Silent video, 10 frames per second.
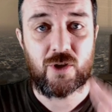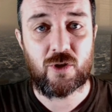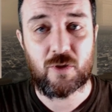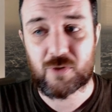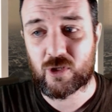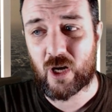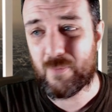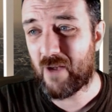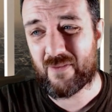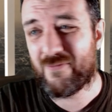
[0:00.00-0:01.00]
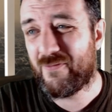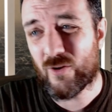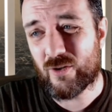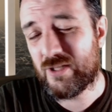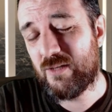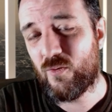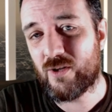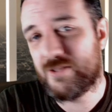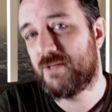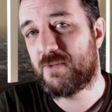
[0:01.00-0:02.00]
Do subscribe. I've had
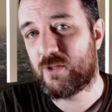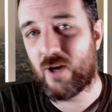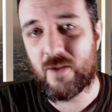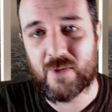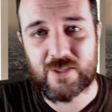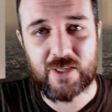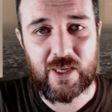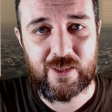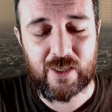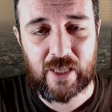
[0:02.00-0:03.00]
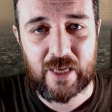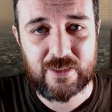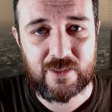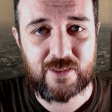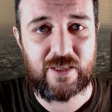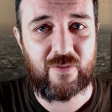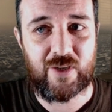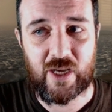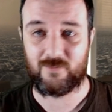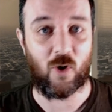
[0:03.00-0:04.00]
41 subscribers in the last seven
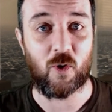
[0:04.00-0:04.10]
days.